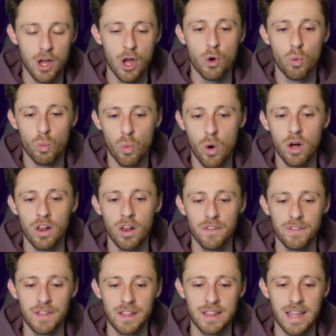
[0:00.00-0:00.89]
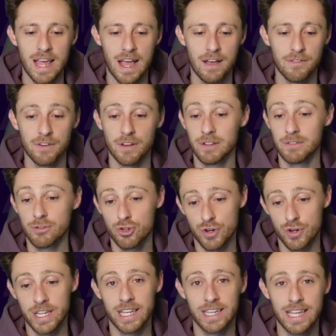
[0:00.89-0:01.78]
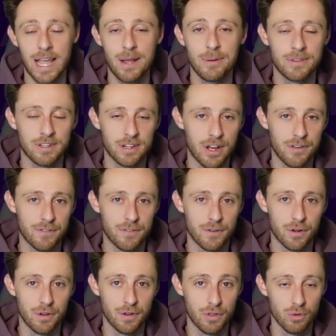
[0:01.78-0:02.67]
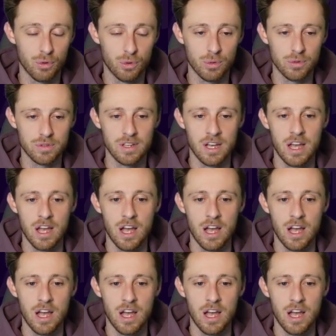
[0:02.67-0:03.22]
while I think they have trickier games than I first thought,